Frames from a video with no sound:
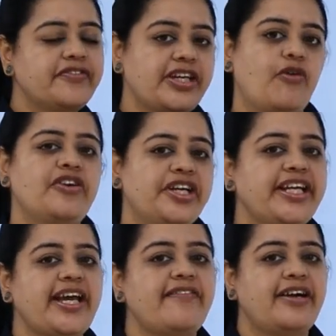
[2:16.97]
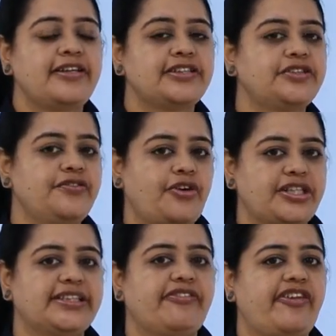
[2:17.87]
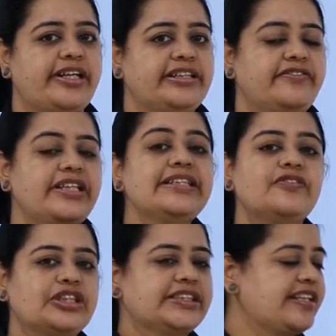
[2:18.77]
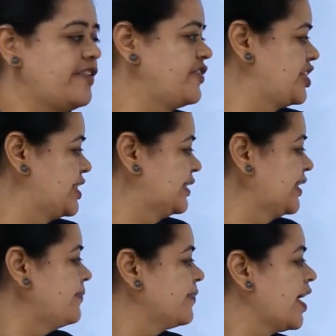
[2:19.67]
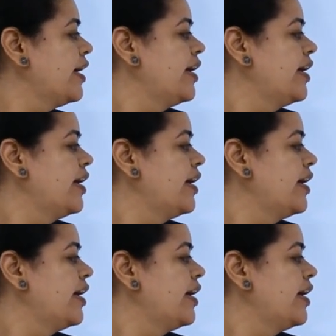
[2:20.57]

we already have understood what is effectiveness, what is efficiency.